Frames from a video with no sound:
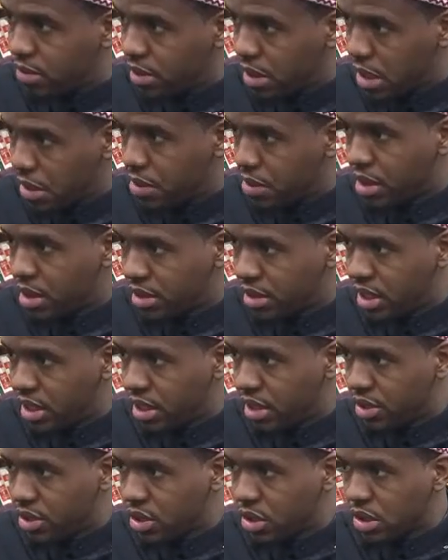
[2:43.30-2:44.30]
Everyone understand
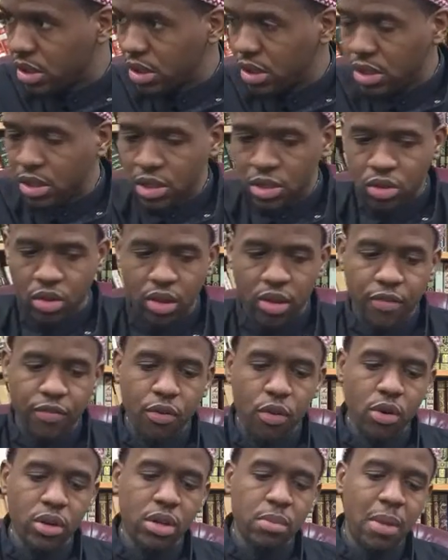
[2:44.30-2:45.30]
this? So
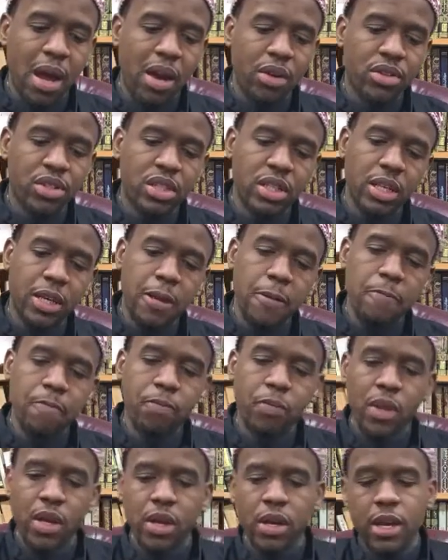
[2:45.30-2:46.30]
therefore, democracy
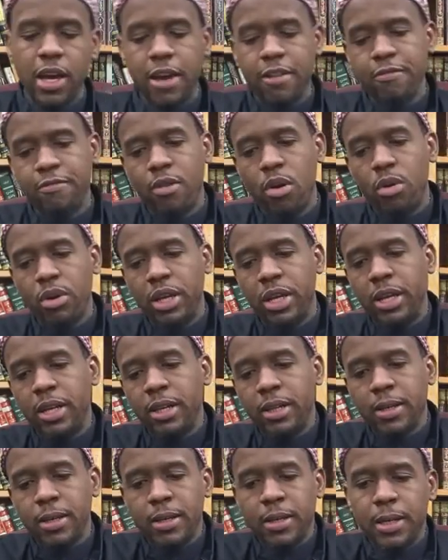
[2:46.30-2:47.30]
and
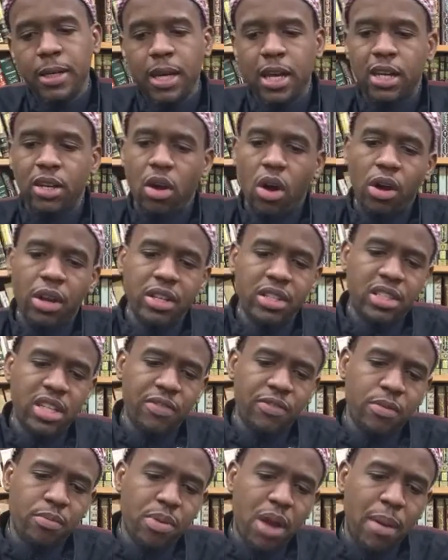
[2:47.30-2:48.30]
voting and all these
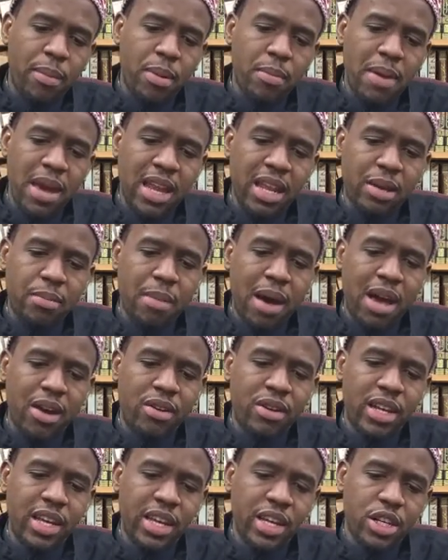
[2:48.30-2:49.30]
different problematic
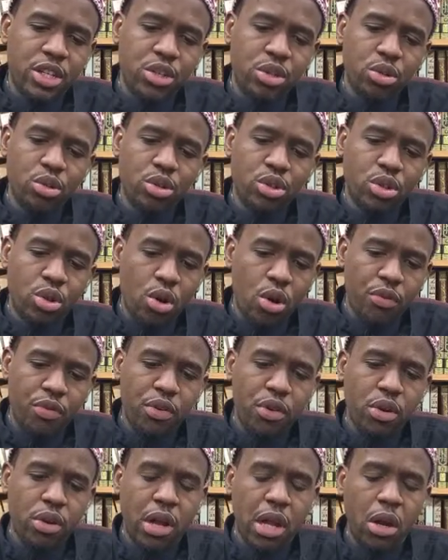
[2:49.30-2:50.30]
modern day issues,
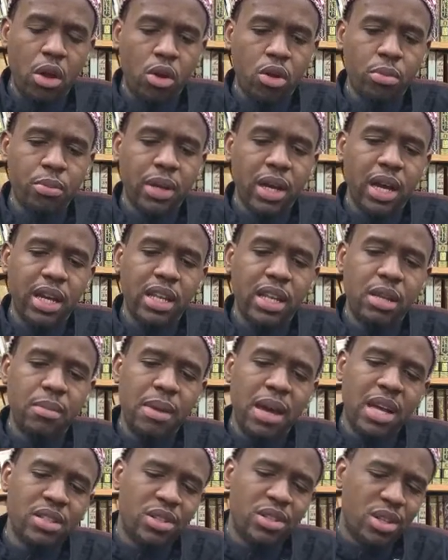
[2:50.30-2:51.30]
kufr, al-hukm bi ghayri ma
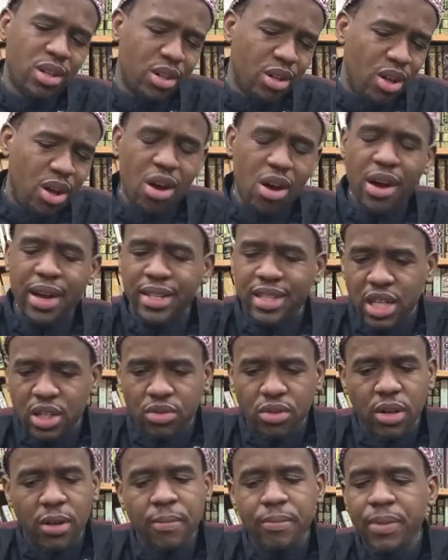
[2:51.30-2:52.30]
anzalallah,
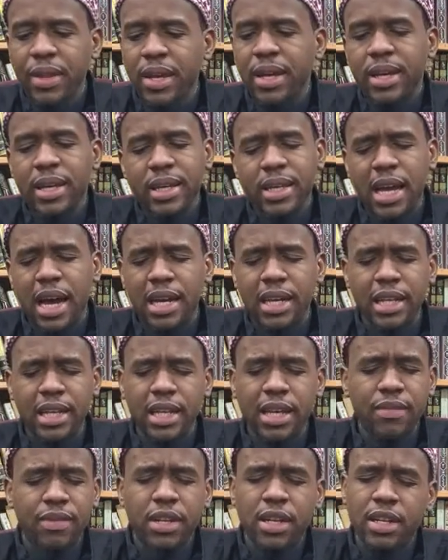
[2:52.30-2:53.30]
etc.,
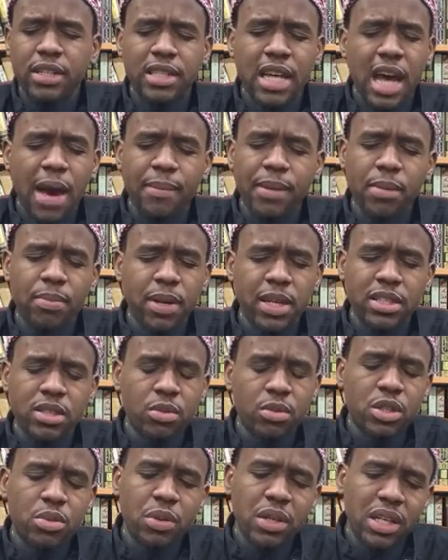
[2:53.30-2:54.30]
living in the time and the place in
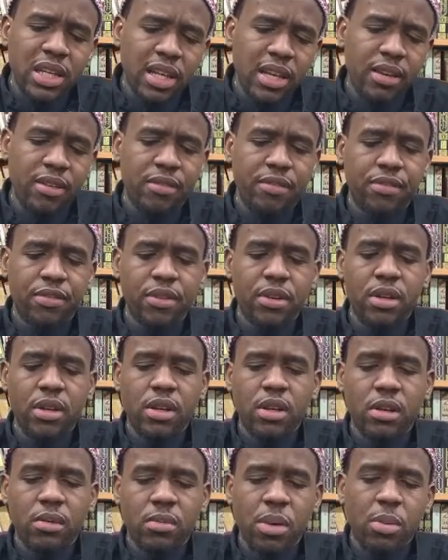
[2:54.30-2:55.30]
which we live.
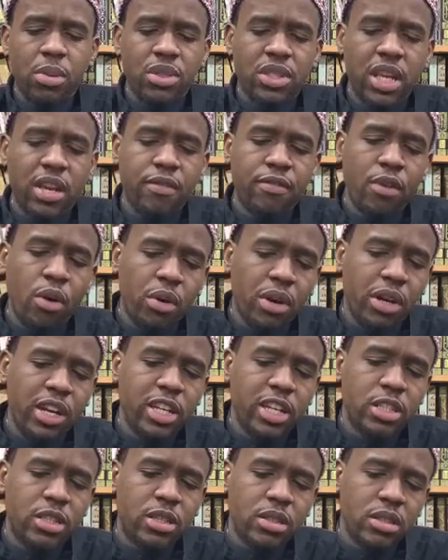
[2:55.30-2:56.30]
People say voting
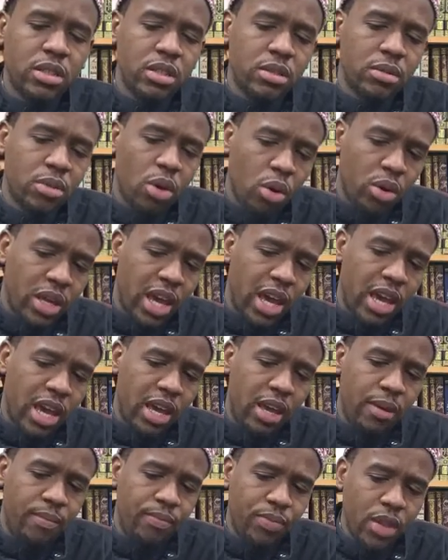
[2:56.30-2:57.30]
is
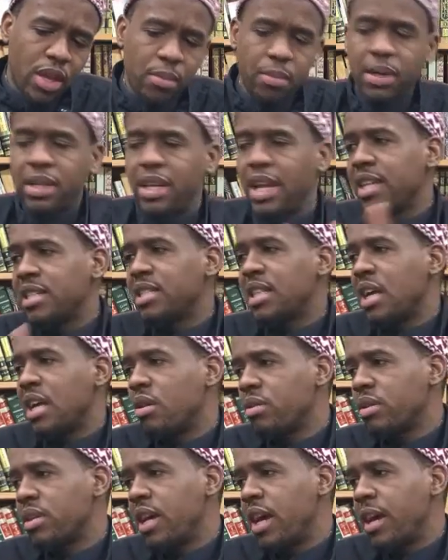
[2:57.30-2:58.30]
okay, but that's not
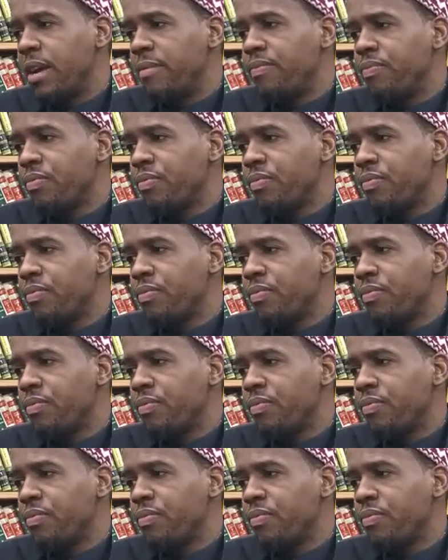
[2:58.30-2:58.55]
okay.